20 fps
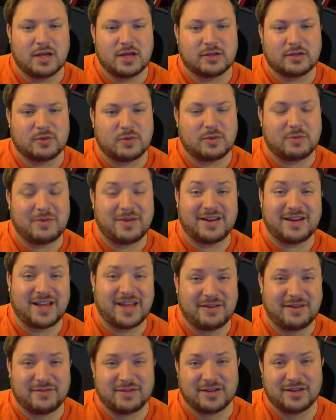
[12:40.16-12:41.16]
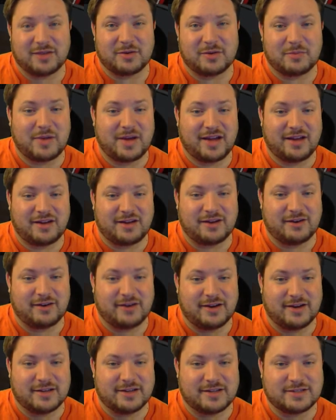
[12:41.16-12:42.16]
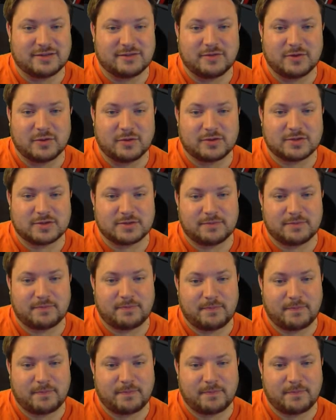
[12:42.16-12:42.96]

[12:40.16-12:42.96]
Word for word: We may have another pack on our hands here, folks.